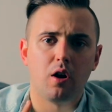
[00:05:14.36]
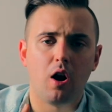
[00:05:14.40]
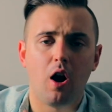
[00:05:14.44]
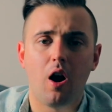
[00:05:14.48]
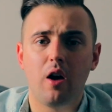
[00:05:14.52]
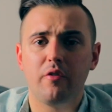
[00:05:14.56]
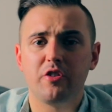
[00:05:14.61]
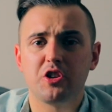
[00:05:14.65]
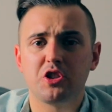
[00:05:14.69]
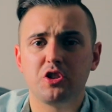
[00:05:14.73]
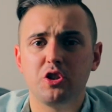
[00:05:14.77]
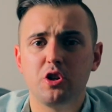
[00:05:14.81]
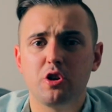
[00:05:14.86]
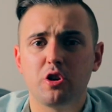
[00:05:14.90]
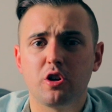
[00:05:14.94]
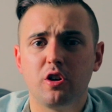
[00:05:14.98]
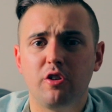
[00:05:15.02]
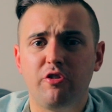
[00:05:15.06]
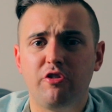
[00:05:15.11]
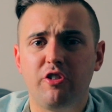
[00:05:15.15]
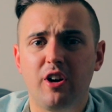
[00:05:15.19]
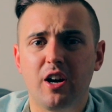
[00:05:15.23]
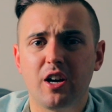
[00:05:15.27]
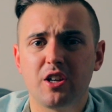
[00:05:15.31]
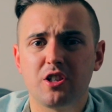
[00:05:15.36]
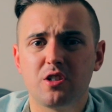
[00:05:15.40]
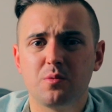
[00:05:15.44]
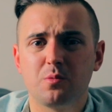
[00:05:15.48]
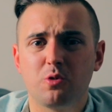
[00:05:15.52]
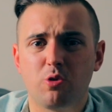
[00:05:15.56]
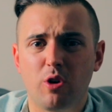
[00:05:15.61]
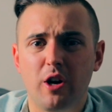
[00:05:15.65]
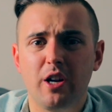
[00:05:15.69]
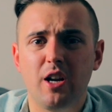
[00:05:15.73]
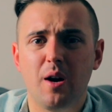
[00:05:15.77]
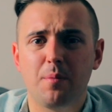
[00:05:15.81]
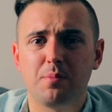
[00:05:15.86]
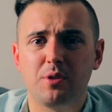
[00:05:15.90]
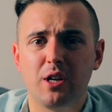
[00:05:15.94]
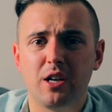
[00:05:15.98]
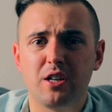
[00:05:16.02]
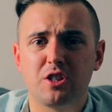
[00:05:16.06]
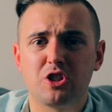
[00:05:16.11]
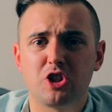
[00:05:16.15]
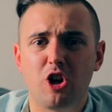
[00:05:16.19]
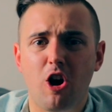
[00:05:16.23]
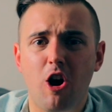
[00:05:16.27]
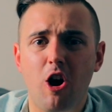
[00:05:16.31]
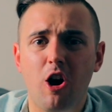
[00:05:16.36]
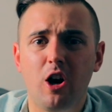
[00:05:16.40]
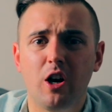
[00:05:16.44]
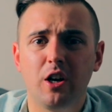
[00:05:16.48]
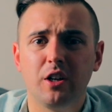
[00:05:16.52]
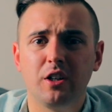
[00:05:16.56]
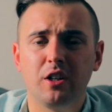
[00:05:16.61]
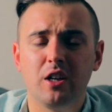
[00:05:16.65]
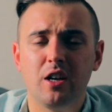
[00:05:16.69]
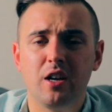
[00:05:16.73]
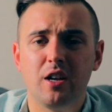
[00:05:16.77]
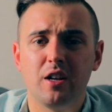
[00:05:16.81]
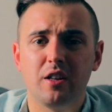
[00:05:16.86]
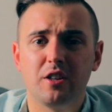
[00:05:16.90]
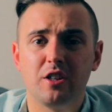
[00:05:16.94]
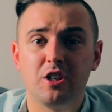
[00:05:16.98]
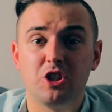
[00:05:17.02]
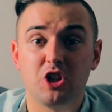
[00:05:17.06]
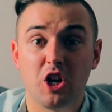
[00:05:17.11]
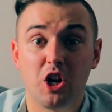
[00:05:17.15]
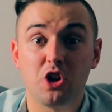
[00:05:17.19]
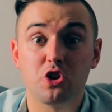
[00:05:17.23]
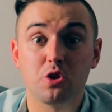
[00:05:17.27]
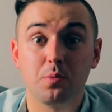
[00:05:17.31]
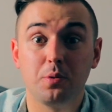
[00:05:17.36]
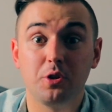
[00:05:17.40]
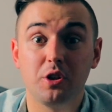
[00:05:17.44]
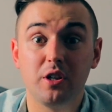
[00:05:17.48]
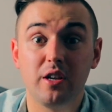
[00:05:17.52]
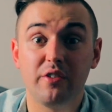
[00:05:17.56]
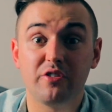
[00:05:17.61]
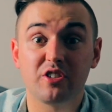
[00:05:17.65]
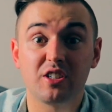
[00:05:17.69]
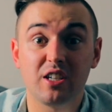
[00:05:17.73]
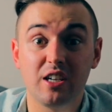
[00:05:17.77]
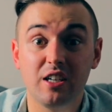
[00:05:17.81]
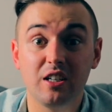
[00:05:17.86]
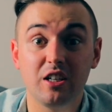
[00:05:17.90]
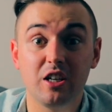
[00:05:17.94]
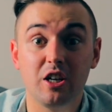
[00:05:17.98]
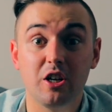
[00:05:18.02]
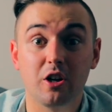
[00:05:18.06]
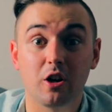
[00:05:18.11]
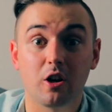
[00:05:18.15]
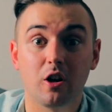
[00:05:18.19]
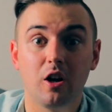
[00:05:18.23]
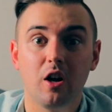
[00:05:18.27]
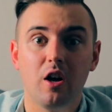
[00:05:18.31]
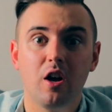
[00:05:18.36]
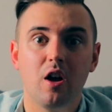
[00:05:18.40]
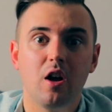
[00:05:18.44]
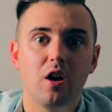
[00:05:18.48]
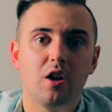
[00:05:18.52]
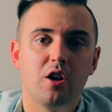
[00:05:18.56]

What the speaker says: Obviously, you're going to find some great updates on the change of beliefs in here.